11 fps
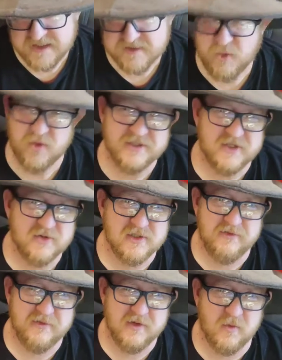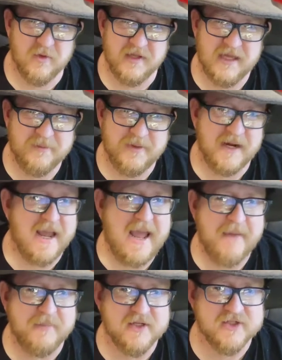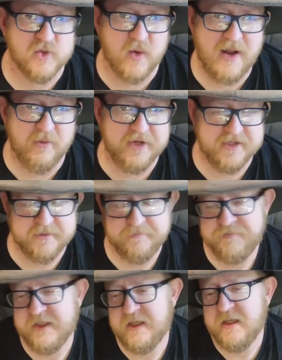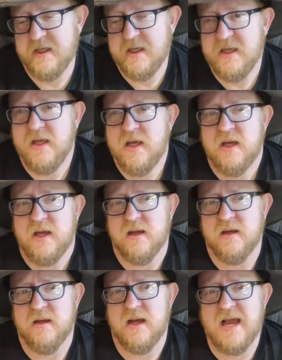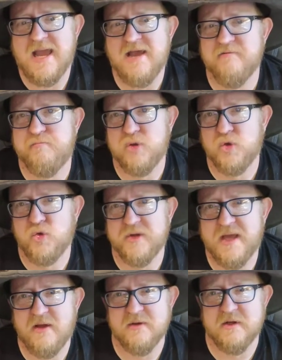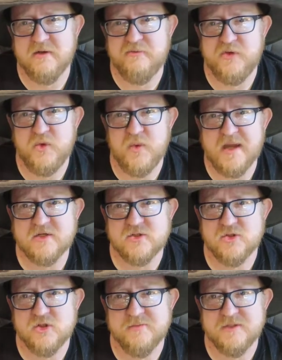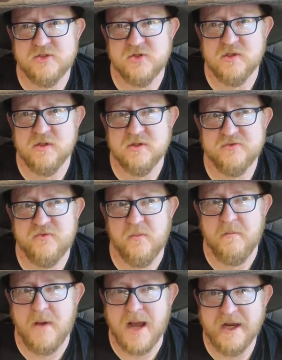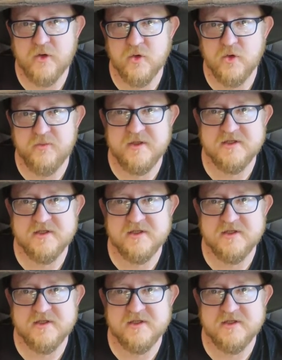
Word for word: It's more a social event where the game kind of happens around it. Uh, I have pulled out a few extra trips and triggers for my group.